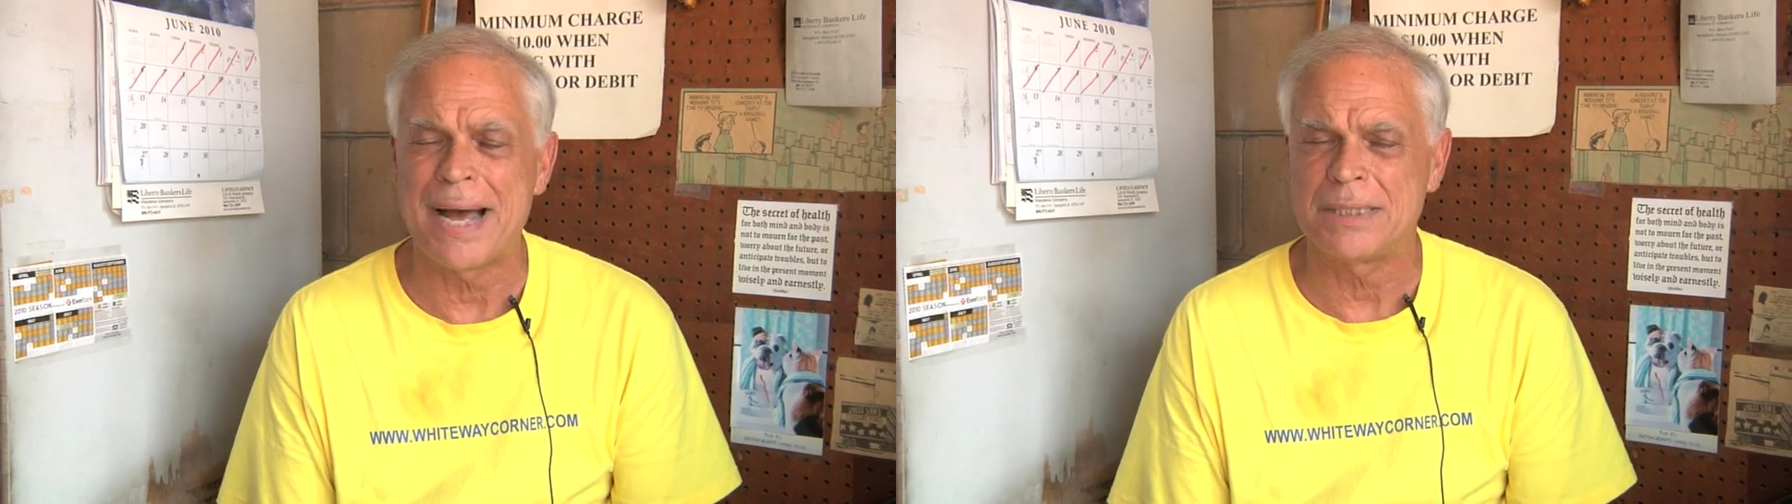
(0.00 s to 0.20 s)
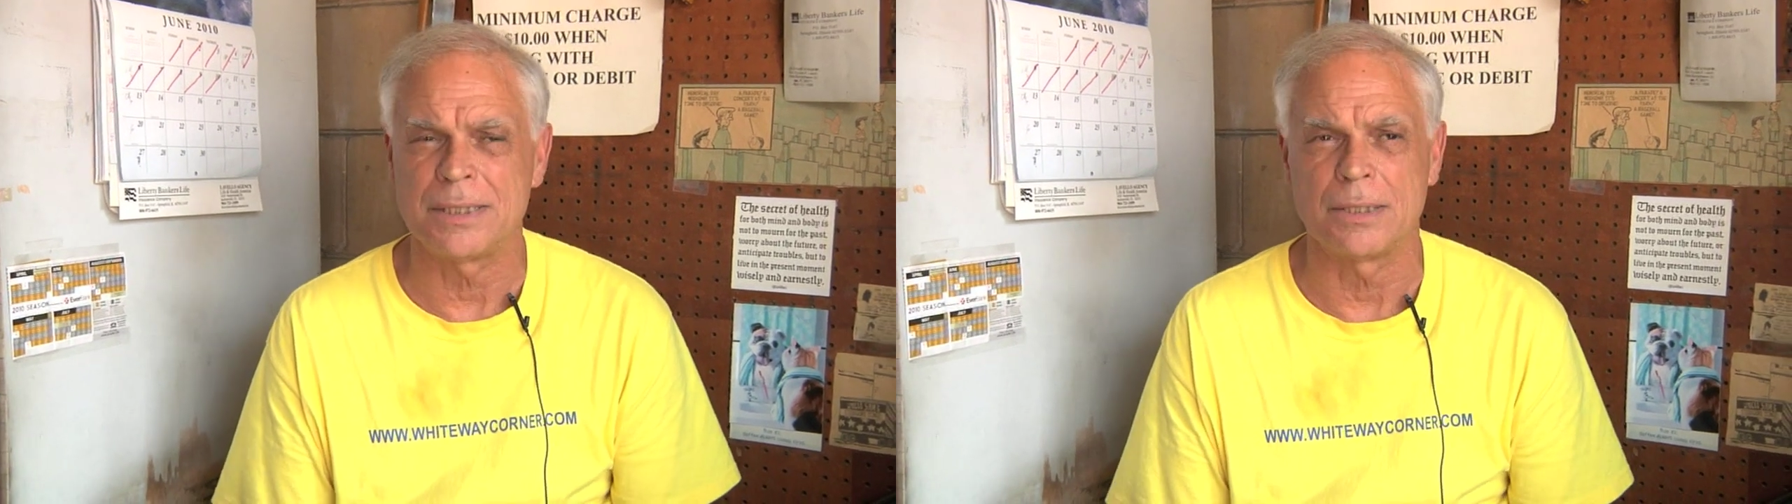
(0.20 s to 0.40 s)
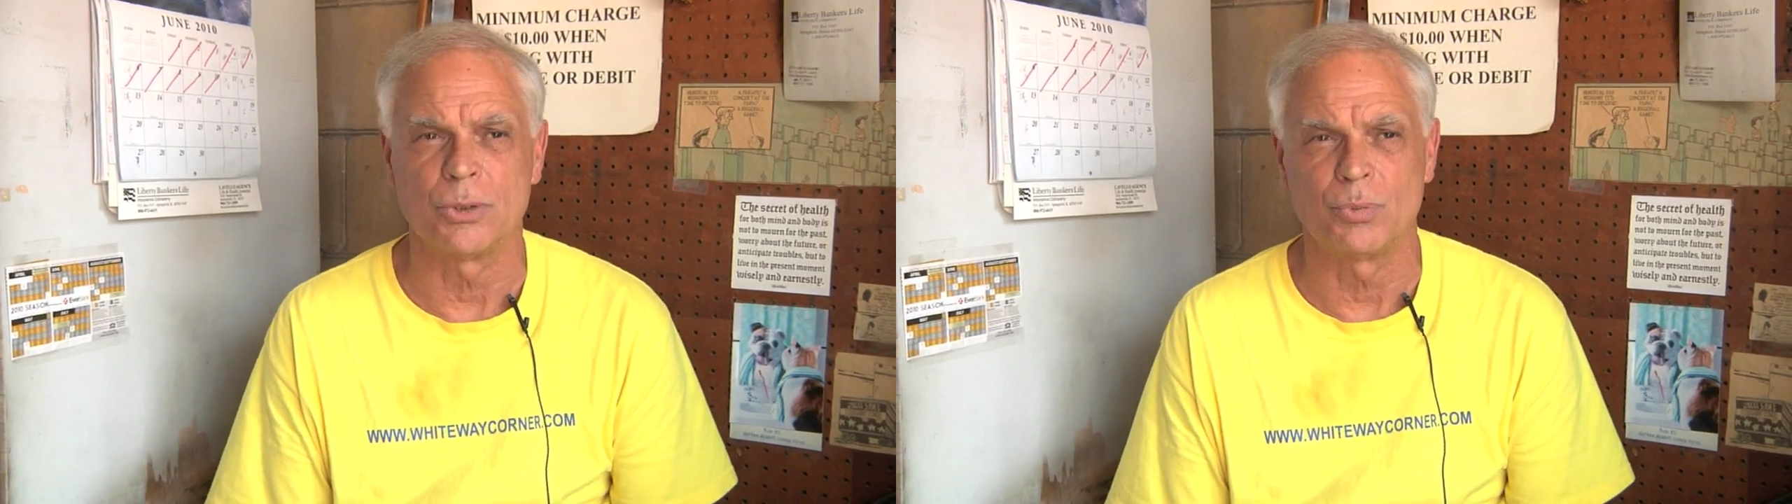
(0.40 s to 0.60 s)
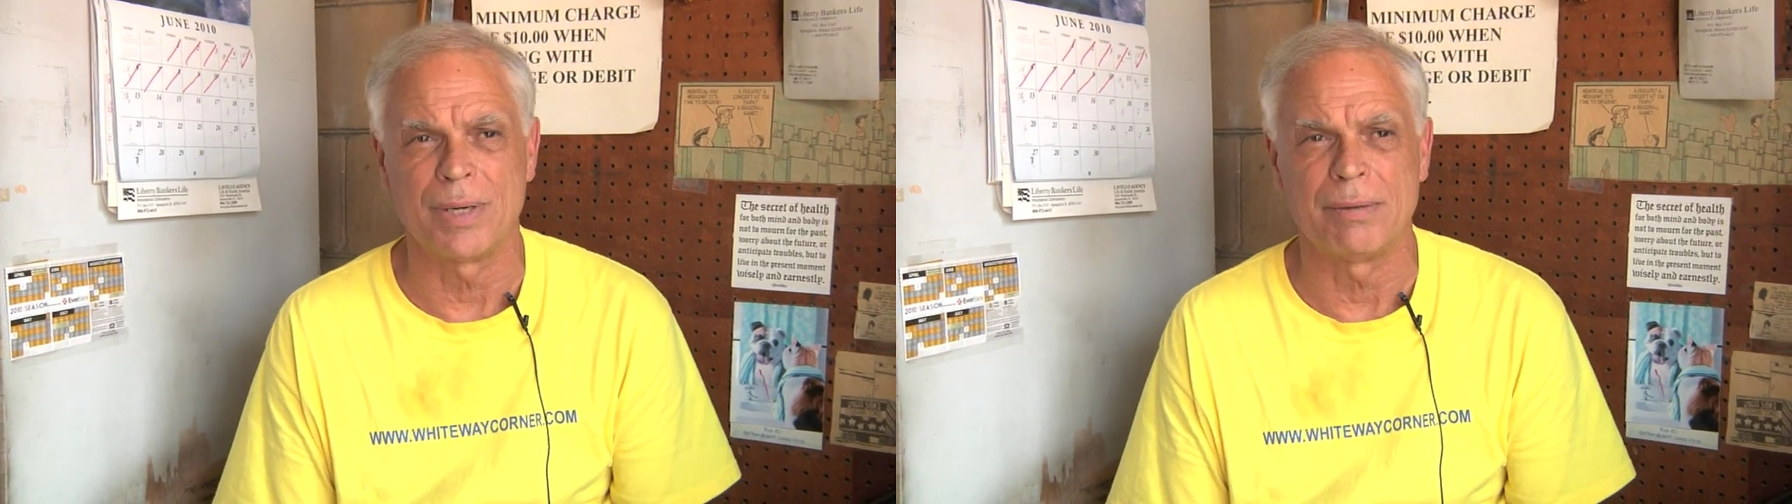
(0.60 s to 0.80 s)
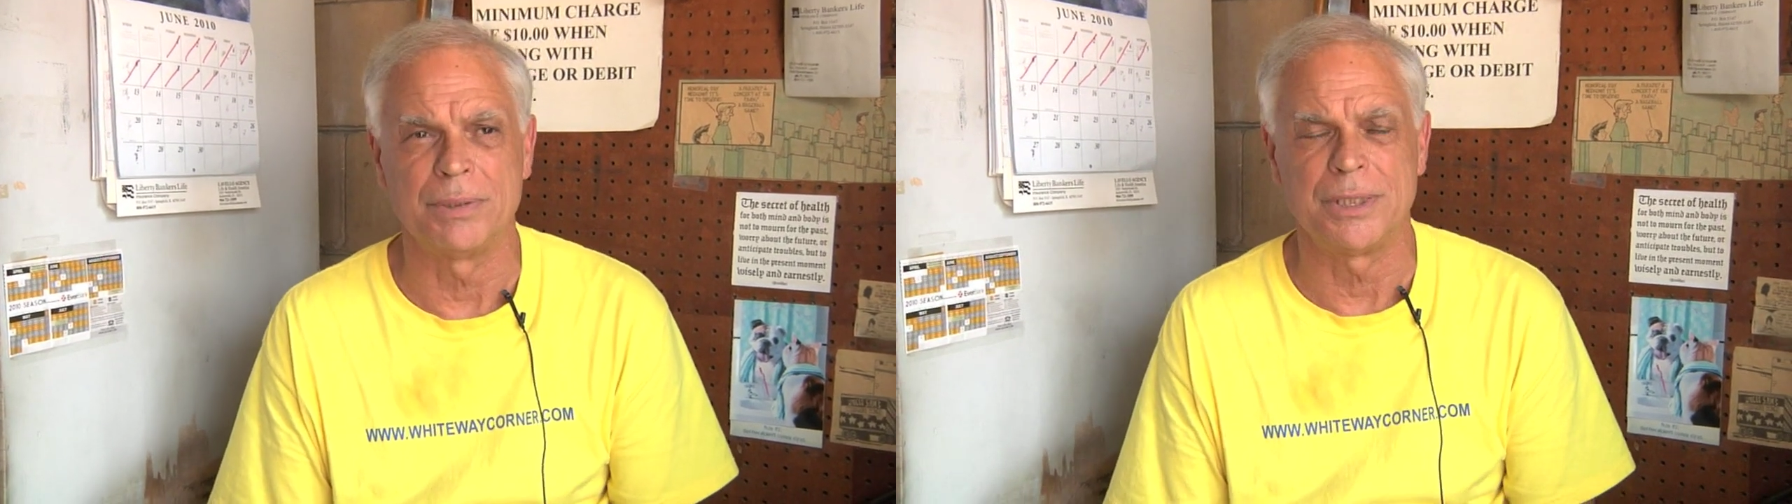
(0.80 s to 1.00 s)
bicycles when
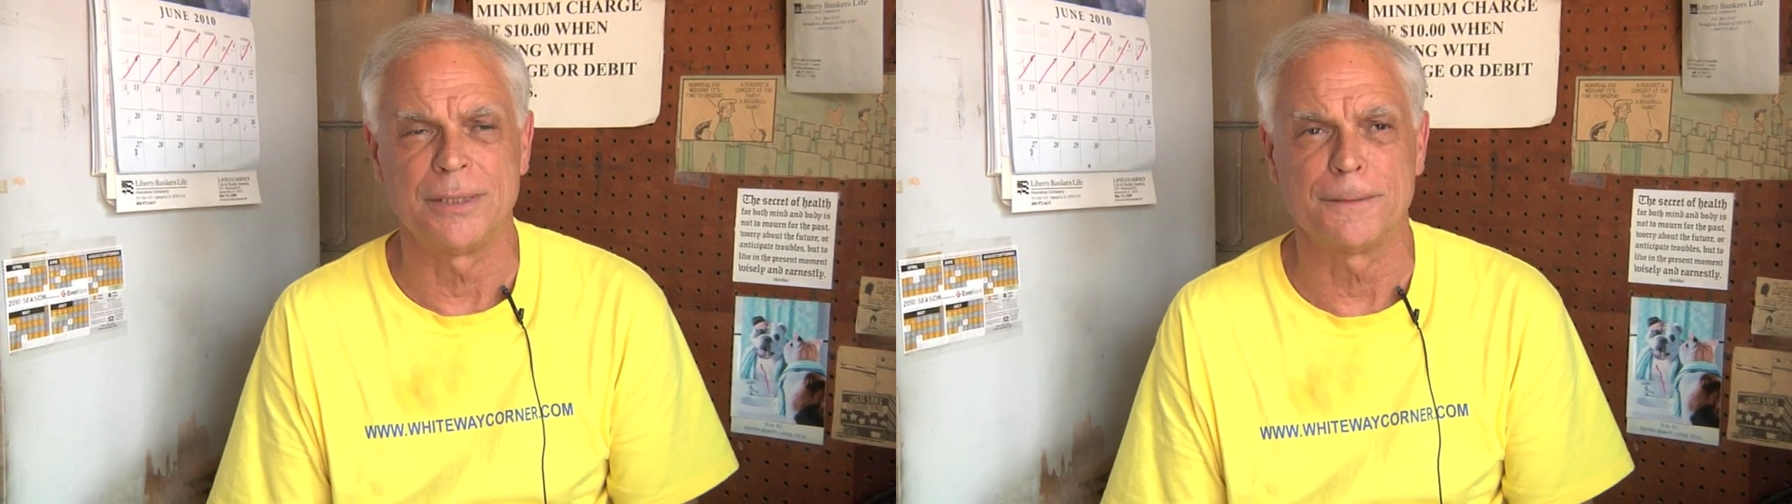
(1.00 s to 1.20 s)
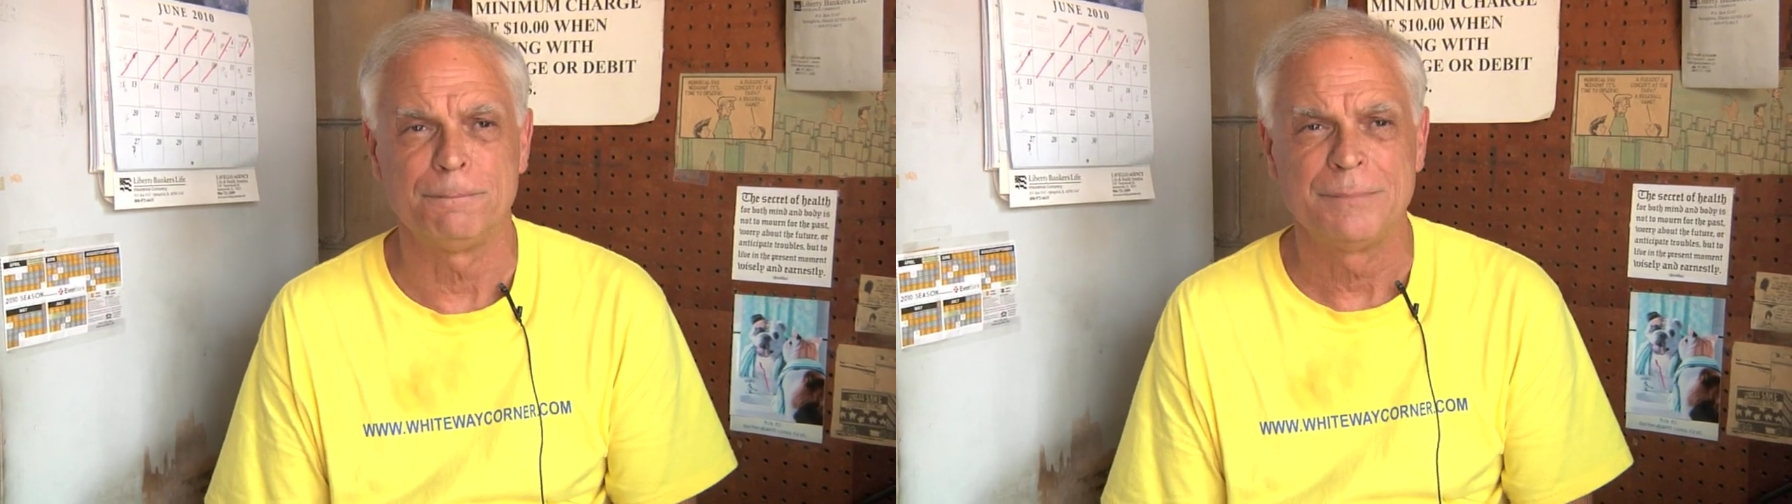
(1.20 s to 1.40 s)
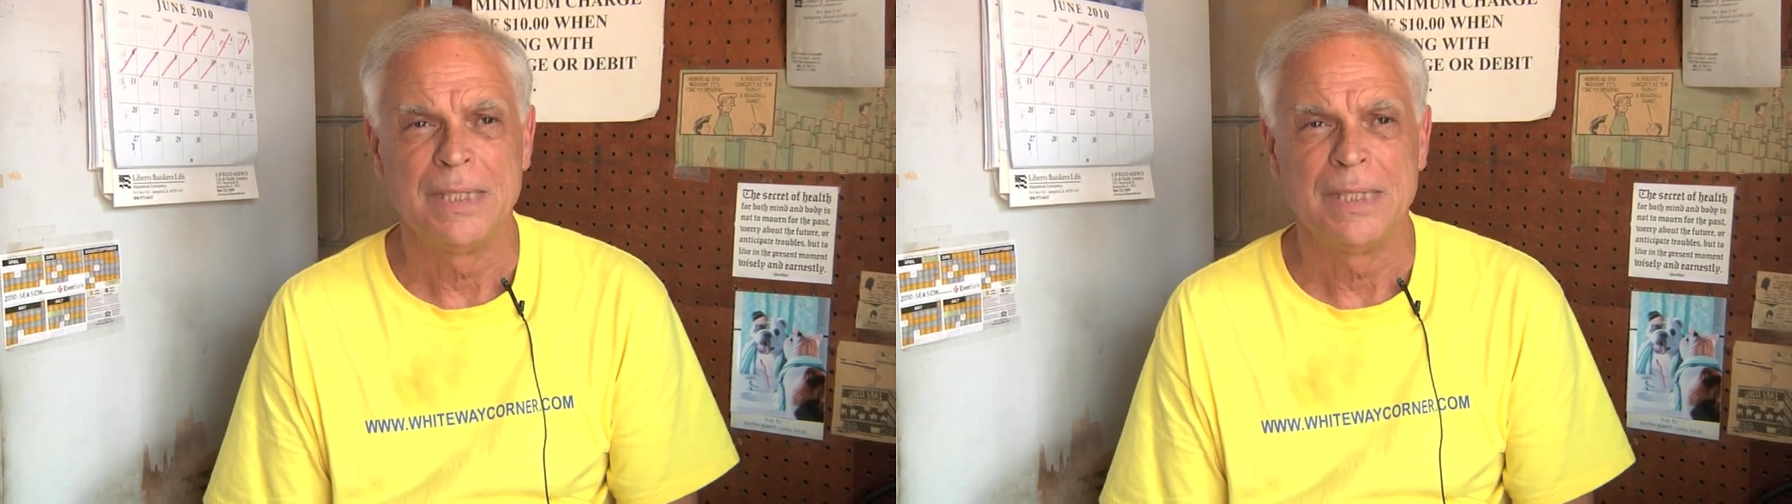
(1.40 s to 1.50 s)
I was young.